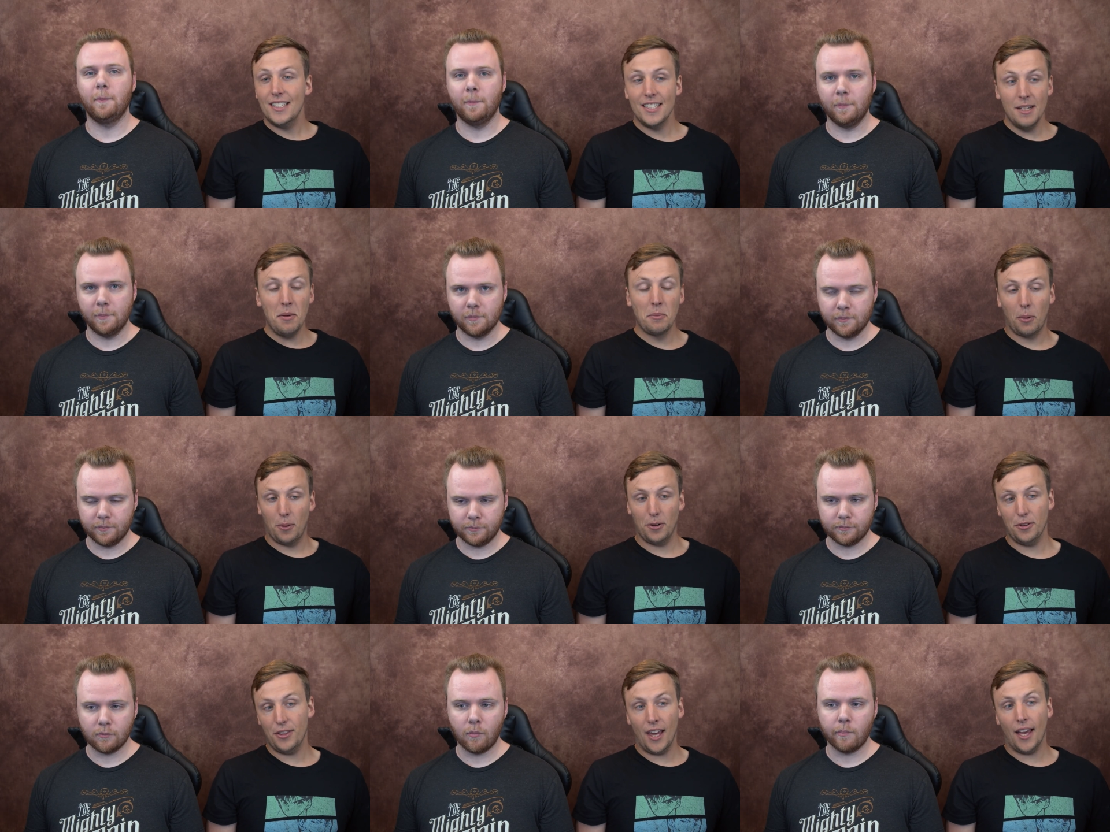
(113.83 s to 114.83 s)
Speaker 1: demon
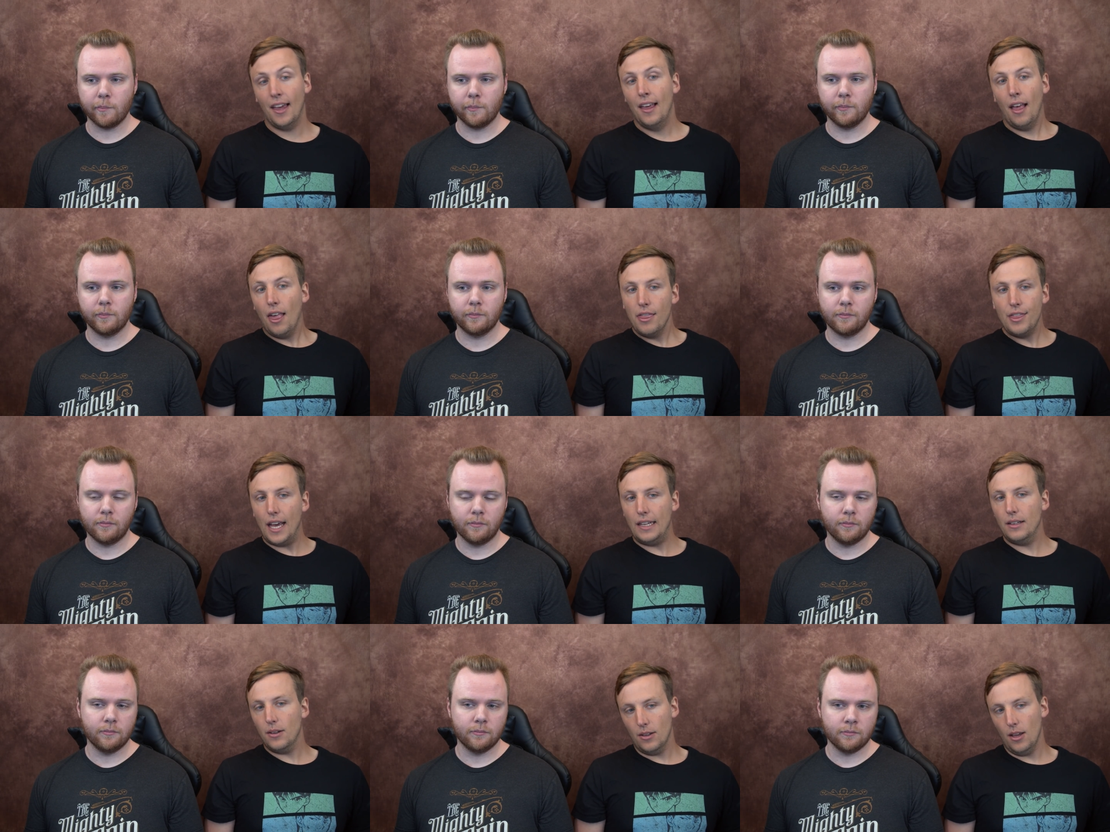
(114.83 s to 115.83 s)
portal thing,
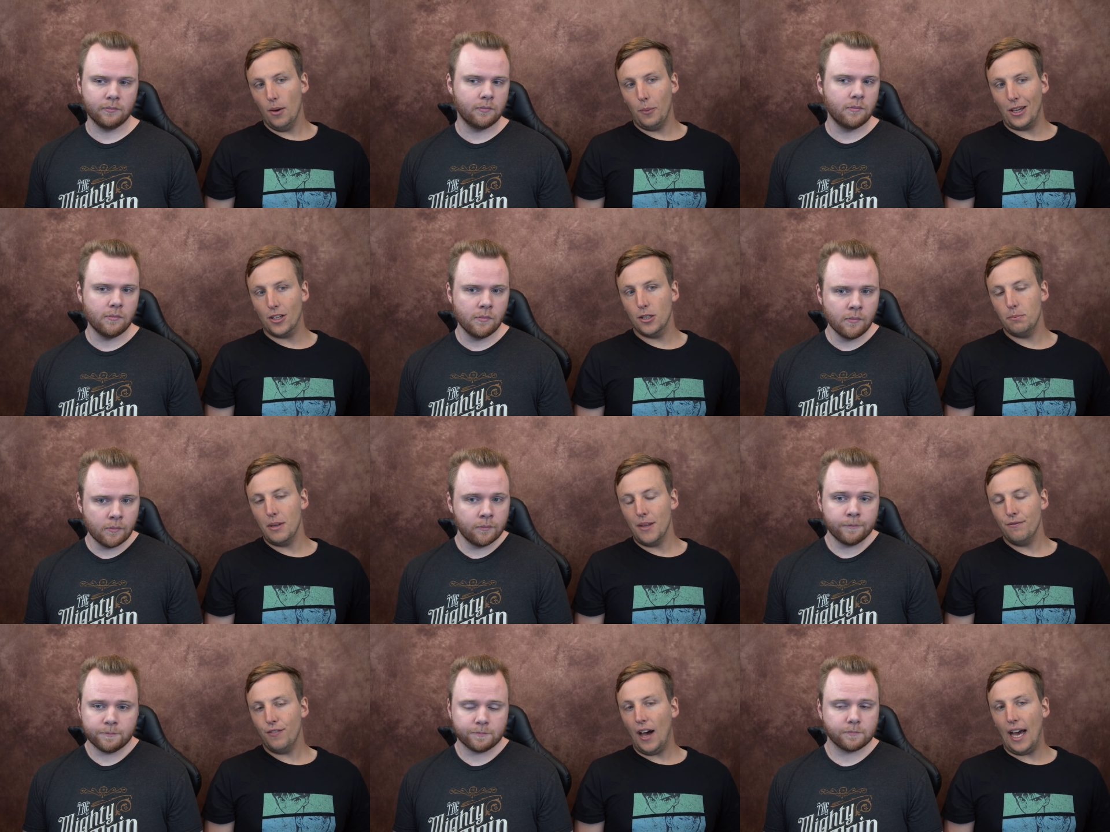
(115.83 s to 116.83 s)
then we could
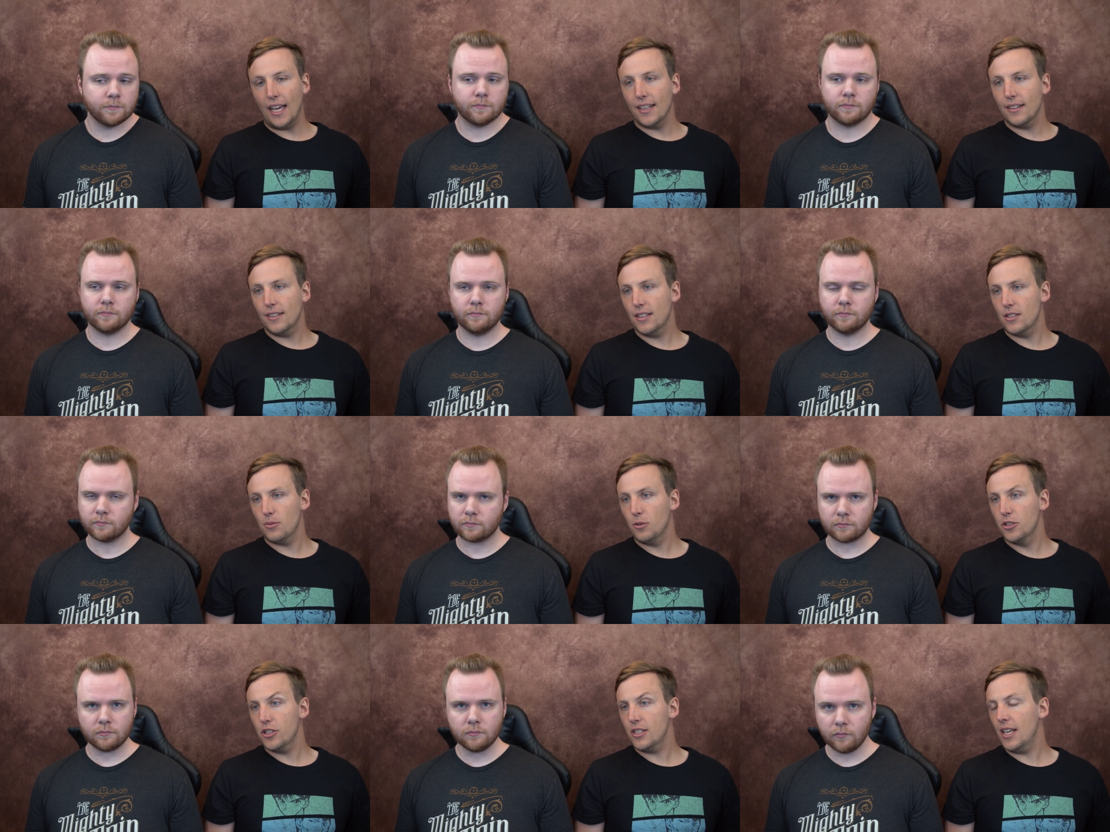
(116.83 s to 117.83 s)
be fine, because
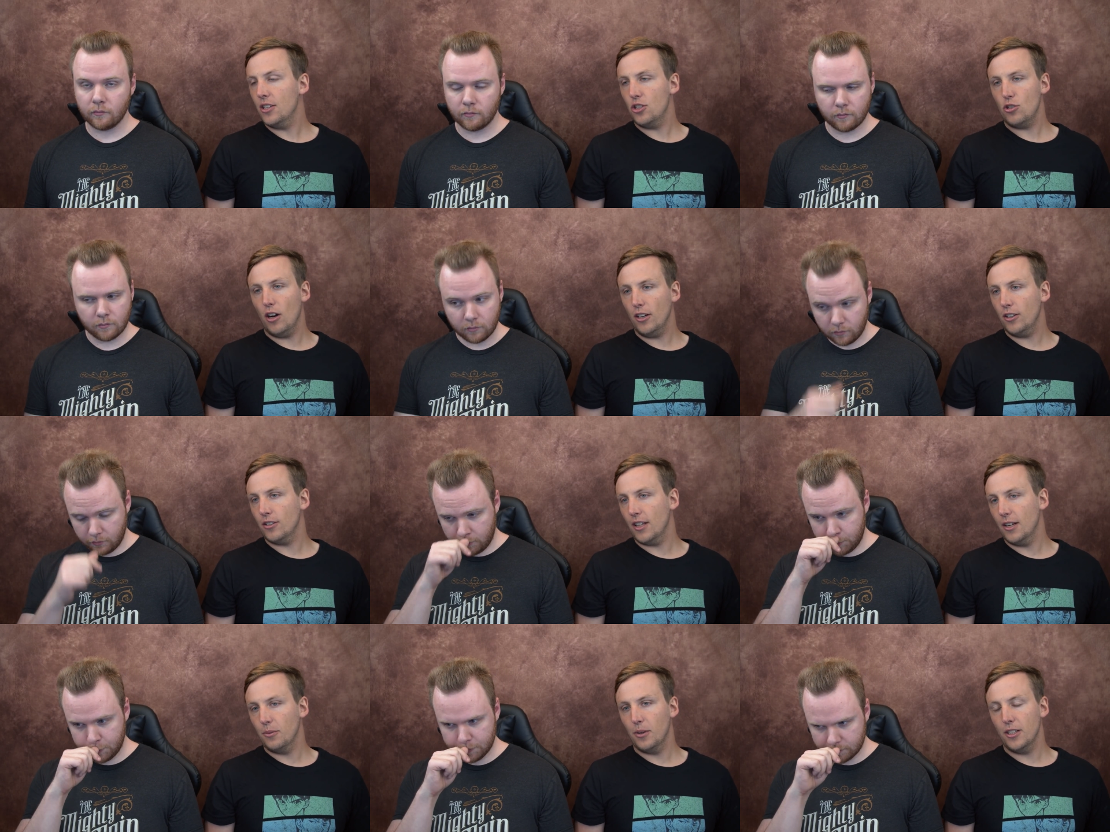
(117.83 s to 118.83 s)
we'll just get stronger
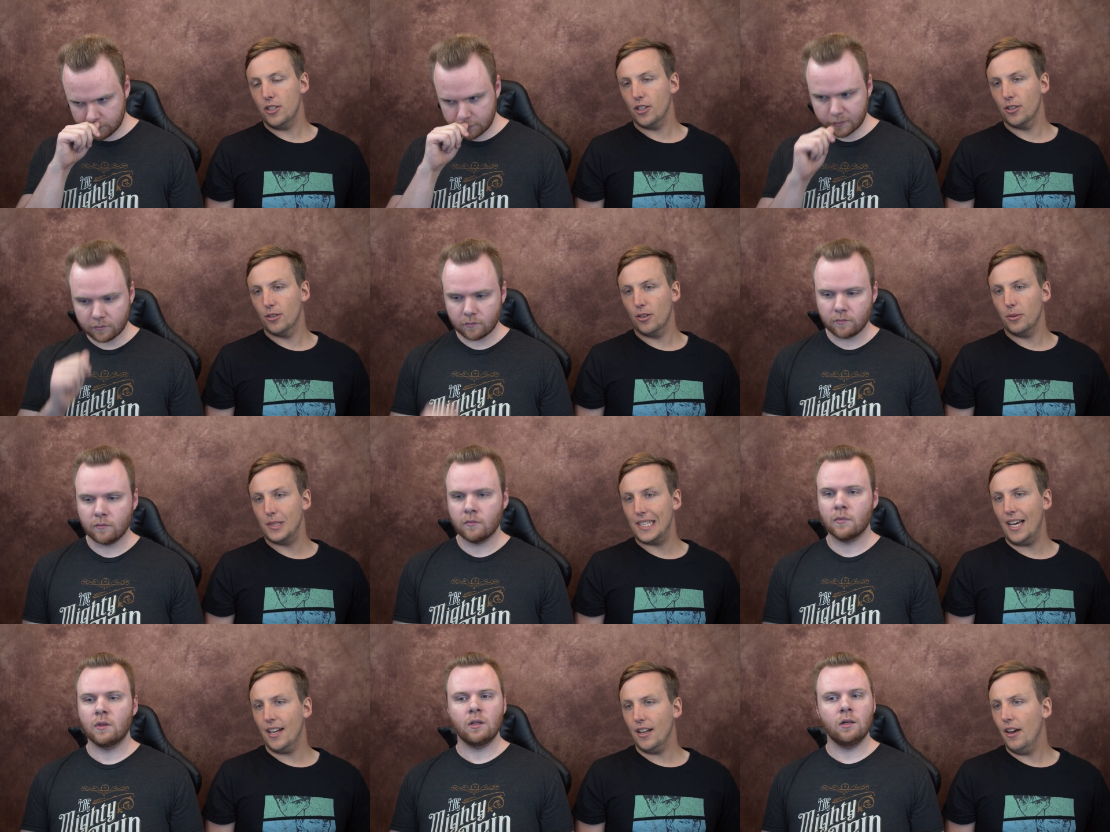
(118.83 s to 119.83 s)
than what Toguro was at